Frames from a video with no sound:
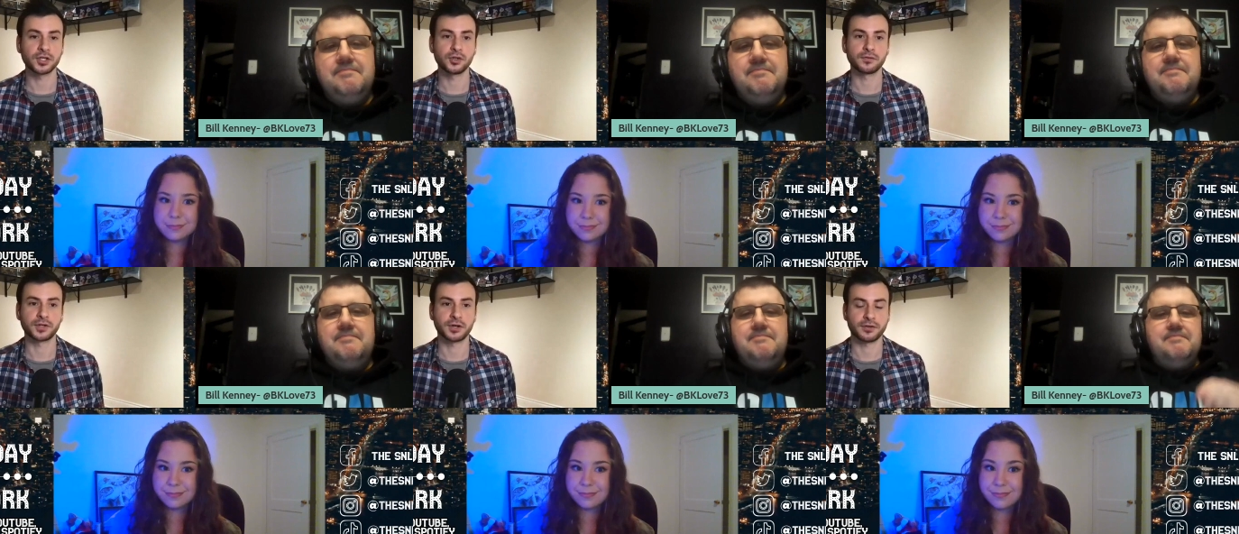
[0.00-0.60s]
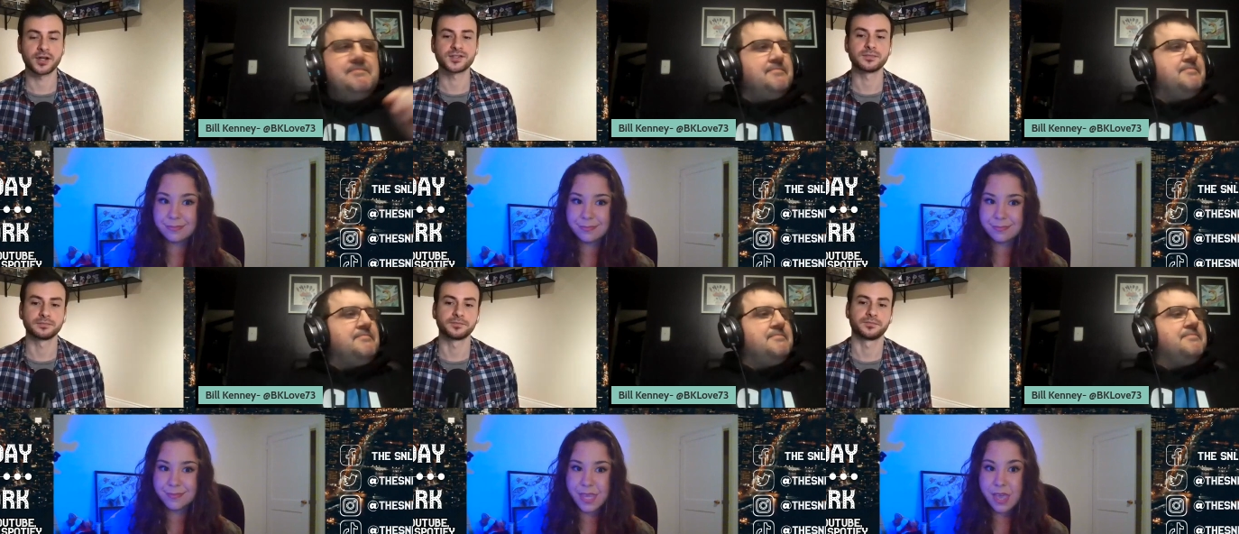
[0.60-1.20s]
Speaker 1: to you for your
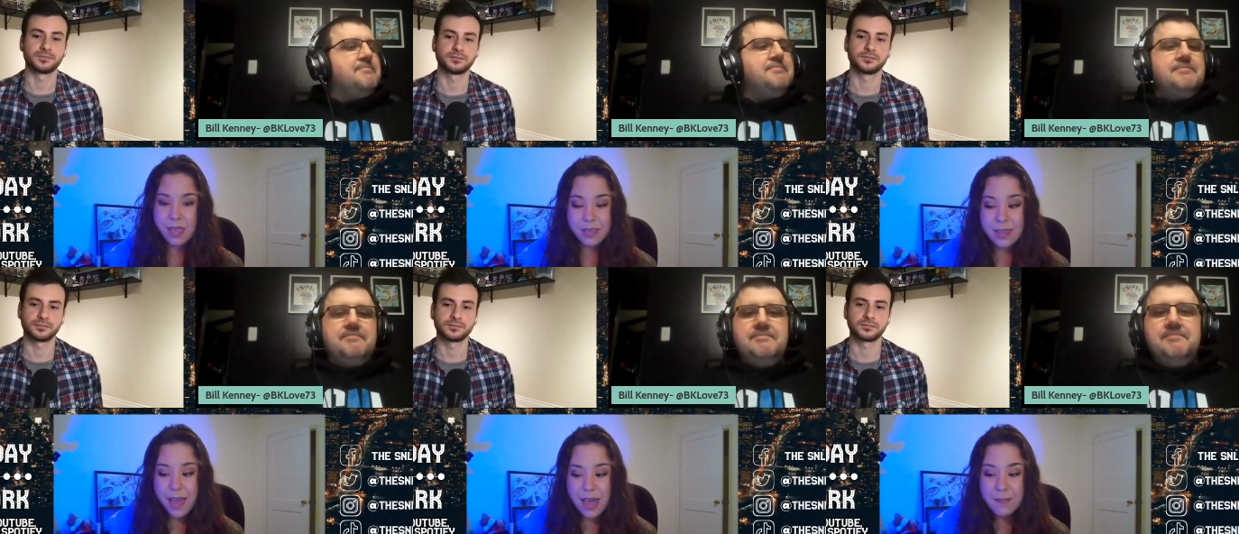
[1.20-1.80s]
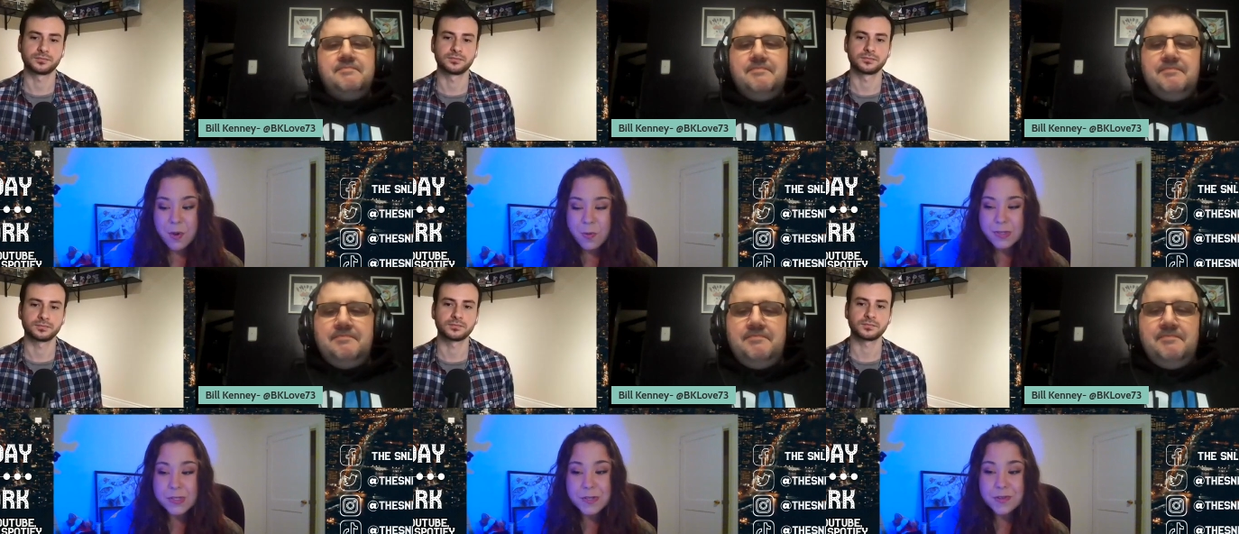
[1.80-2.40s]
thoughts.
Speaker 2: Yeah, I'm
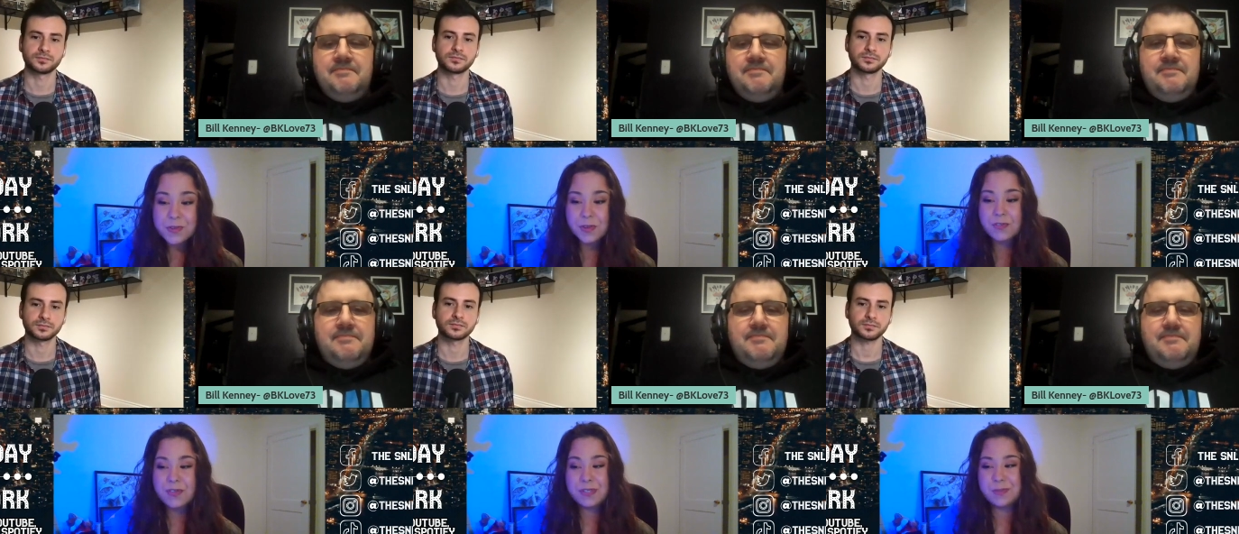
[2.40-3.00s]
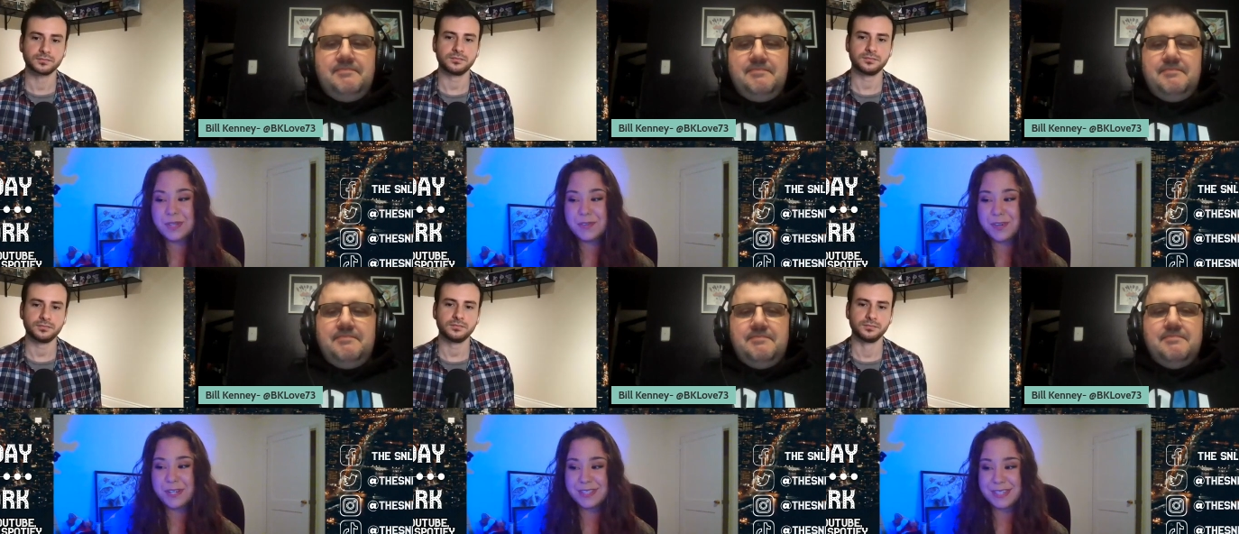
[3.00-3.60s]
always a little nervous
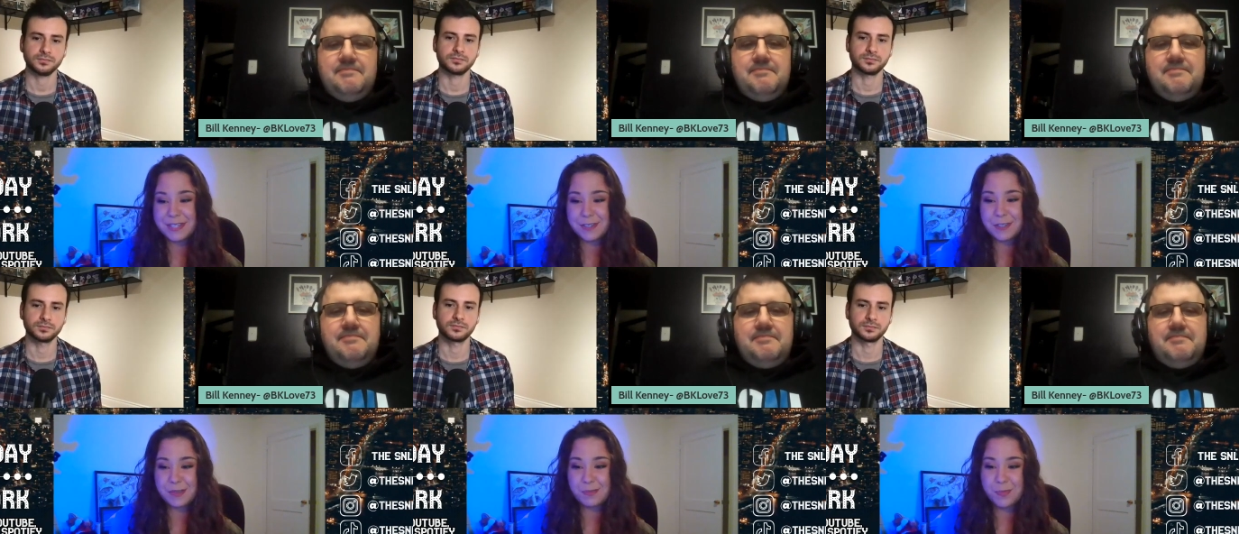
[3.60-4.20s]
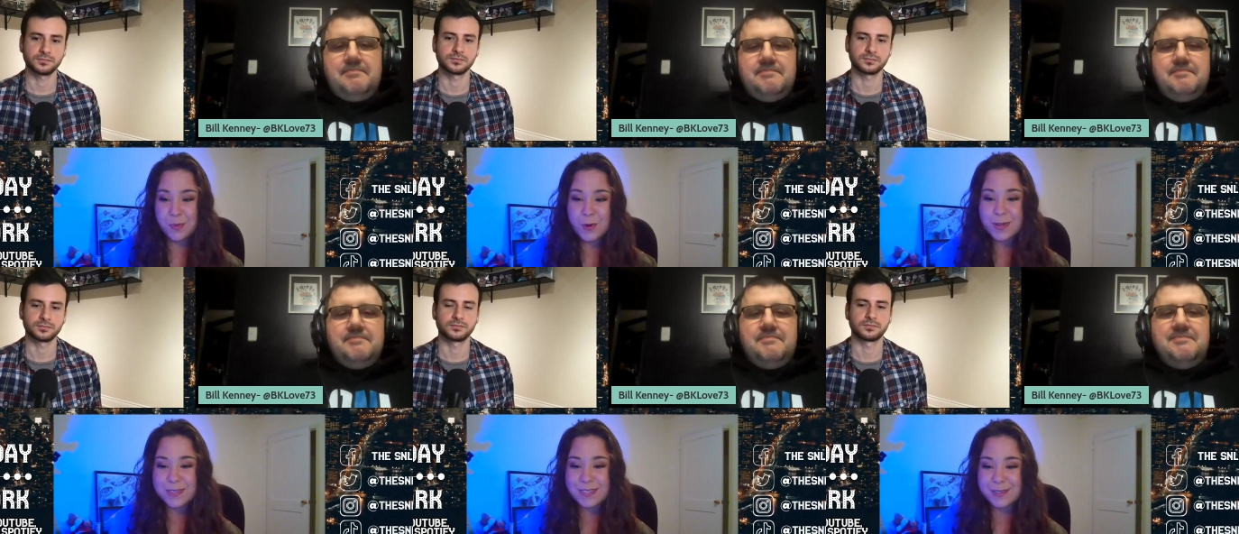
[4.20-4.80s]
whenever it's like a
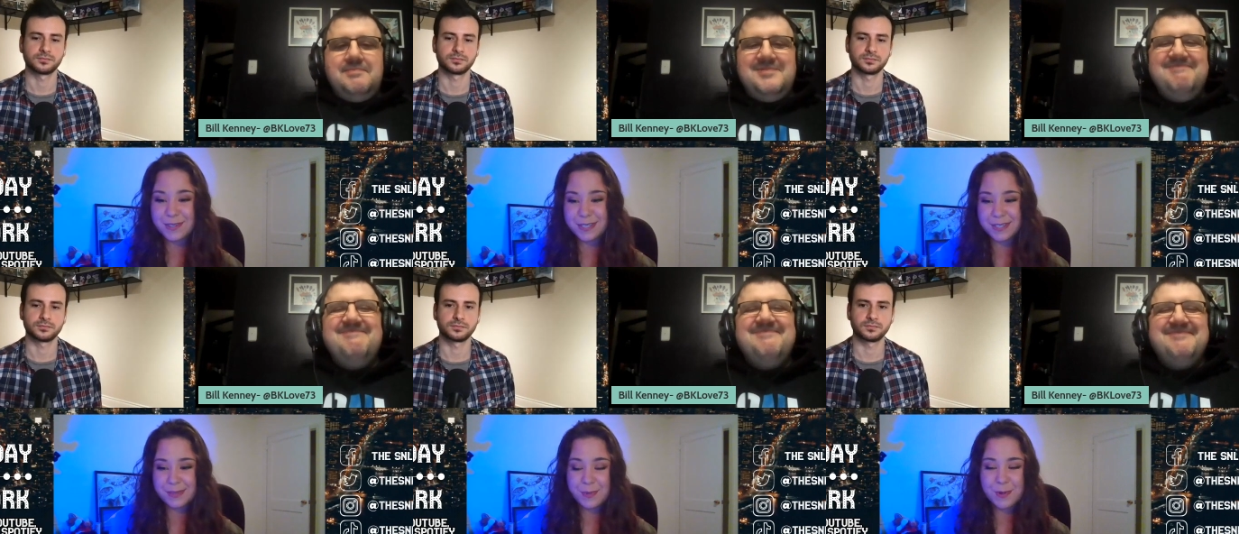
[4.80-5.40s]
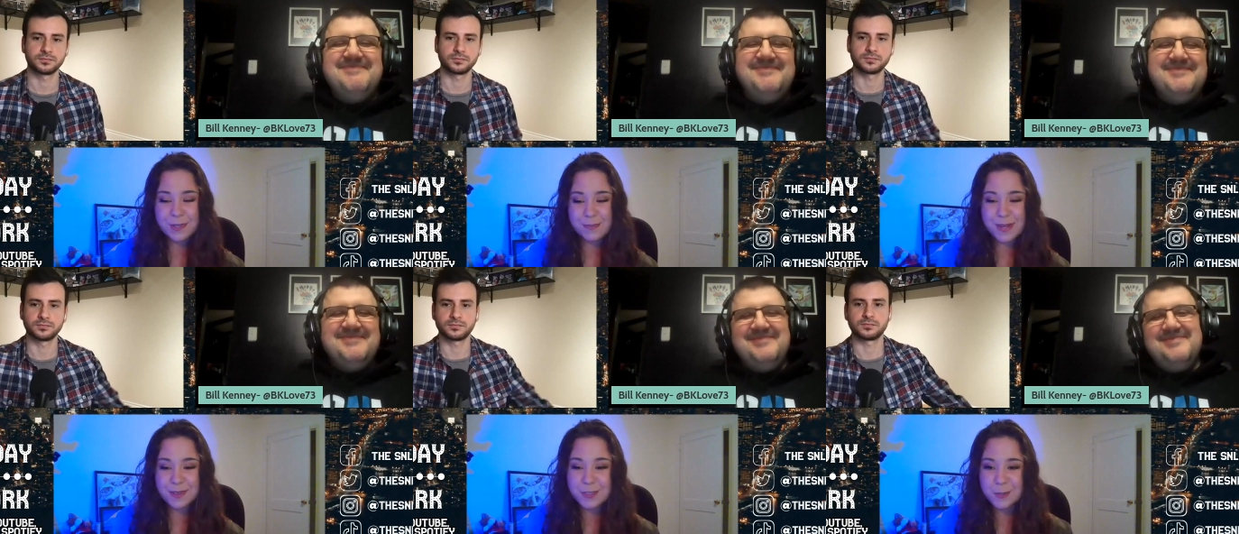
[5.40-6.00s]
sports or like a sports
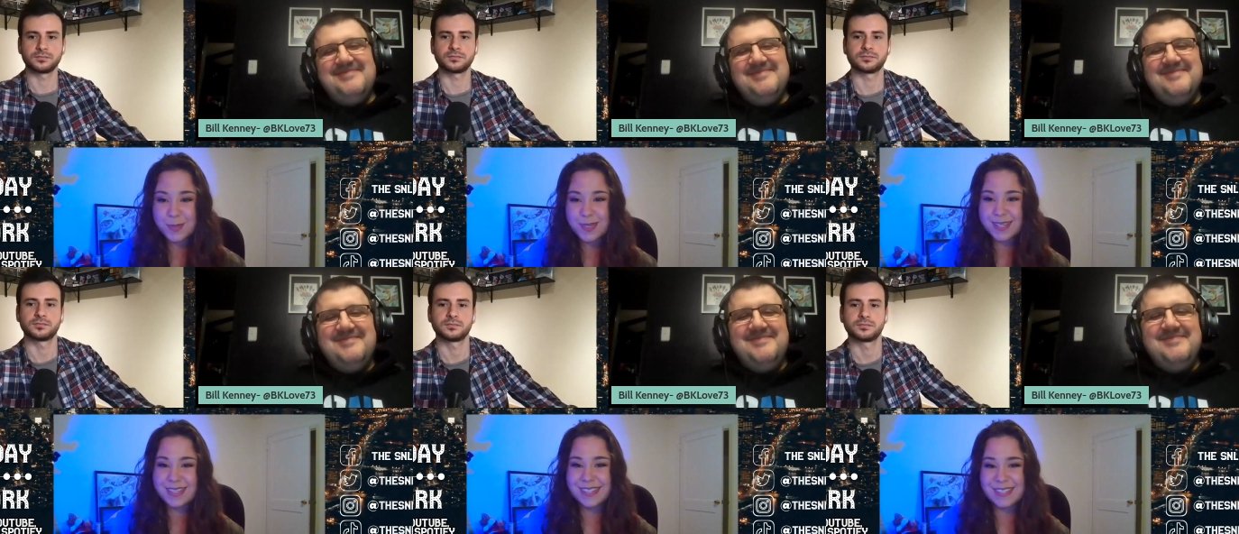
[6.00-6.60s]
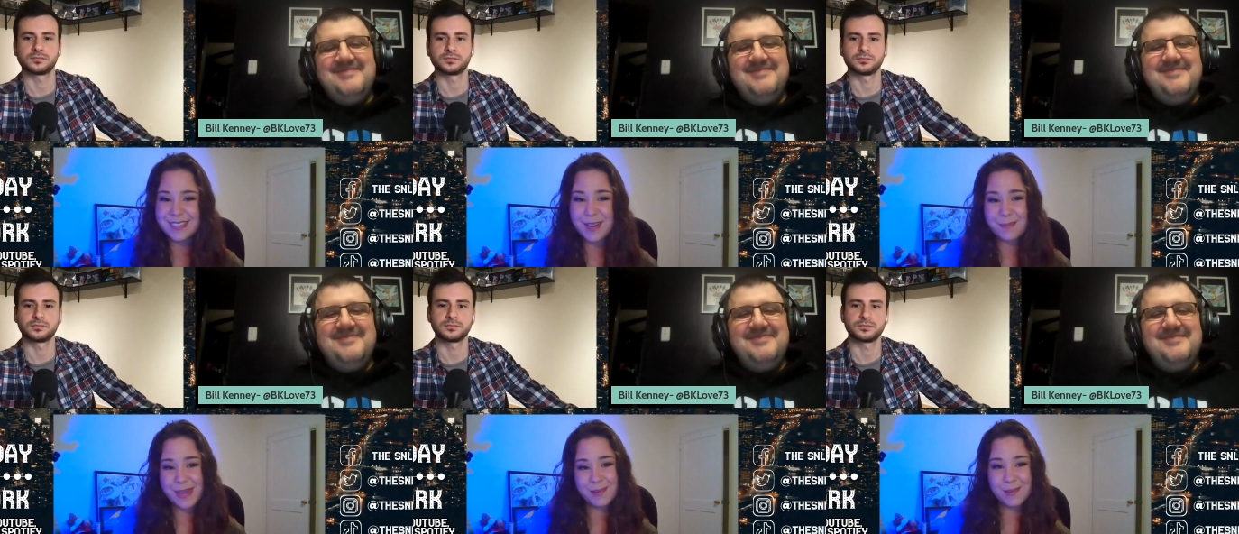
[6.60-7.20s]
panel, just because it's not my